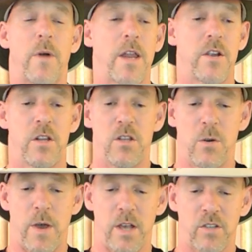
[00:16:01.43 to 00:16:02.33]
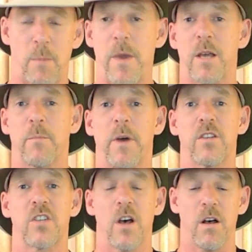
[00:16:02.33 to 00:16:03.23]
right here in the U.S. I make them
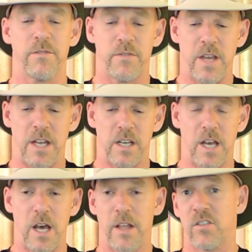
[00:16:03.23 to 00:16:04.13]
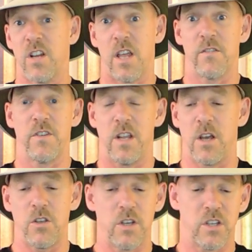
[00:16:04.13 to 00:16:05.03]
myself, and that's another
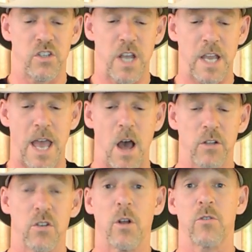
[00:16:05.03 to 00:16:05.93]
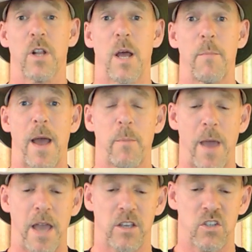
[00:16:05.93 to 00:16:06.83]
video you can check out. It's ultralight
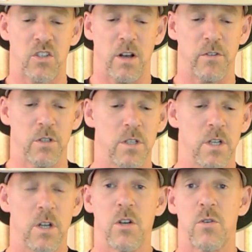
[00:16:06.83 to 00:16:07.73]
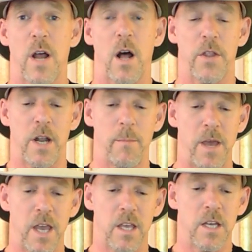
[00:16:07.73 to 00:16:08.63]
backpacking shovel trowel that I
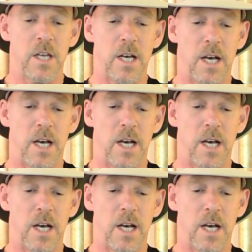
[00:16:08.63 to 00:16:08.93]
make.